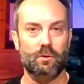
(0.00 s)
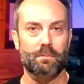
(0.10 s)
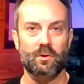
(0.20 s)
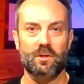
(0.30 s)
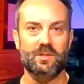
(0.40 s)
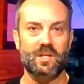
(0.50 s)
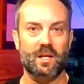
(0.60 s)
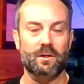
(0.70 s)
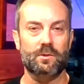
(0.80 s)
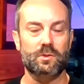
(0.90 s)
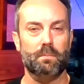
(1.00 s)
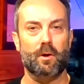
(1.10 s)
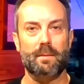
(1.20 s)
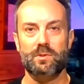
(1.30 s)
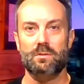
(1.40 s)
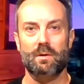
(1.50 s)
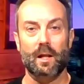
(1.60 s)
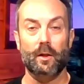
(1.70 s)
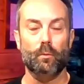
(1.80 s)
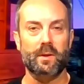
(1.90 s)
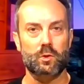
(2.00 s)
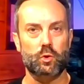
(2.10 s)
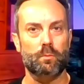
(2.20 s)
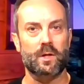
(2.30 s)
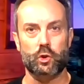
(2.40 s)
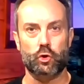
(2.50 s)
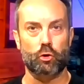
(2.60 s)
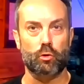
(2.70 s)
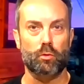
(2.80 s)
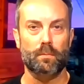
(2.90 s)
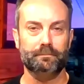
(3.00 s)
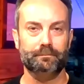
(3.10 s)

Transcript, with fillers: community standards, perhaps a little bit too much ah. truth. Ah.